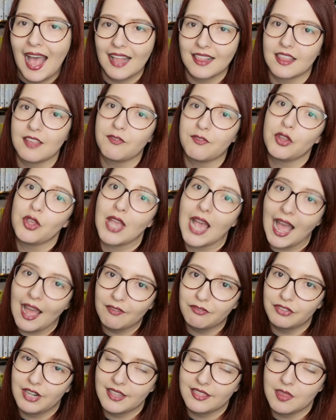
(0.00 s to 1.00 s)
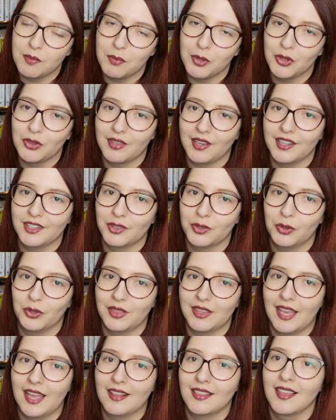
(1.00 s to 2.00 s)
as if you have read the Moontide
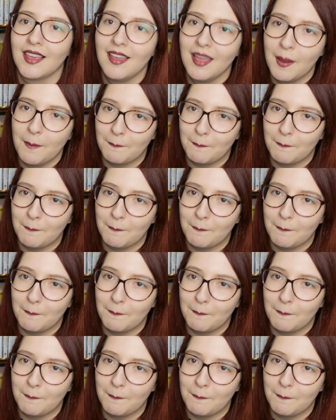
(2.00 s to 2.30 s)
Quartet.